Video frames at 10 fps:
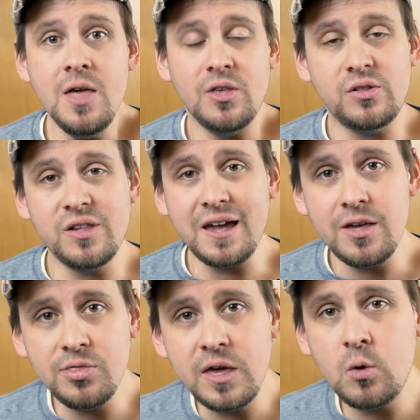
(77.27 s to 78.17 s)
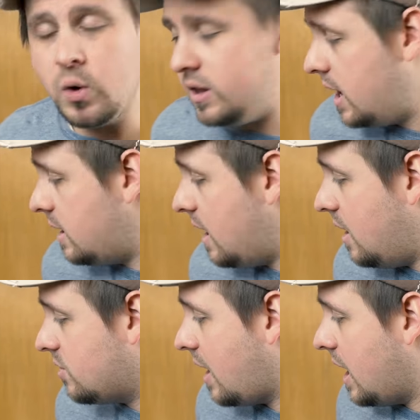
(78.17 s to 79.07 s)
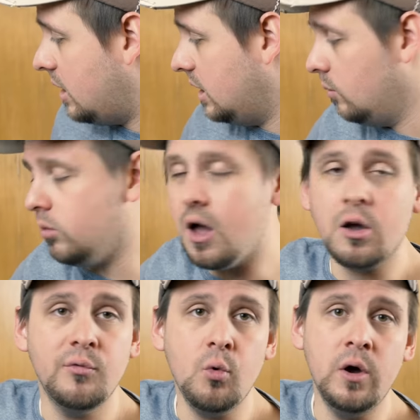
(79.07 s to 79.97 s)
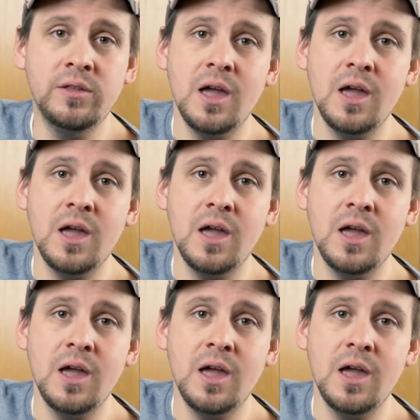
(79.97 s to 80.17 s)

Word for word: The second thing we need is a little block of wood.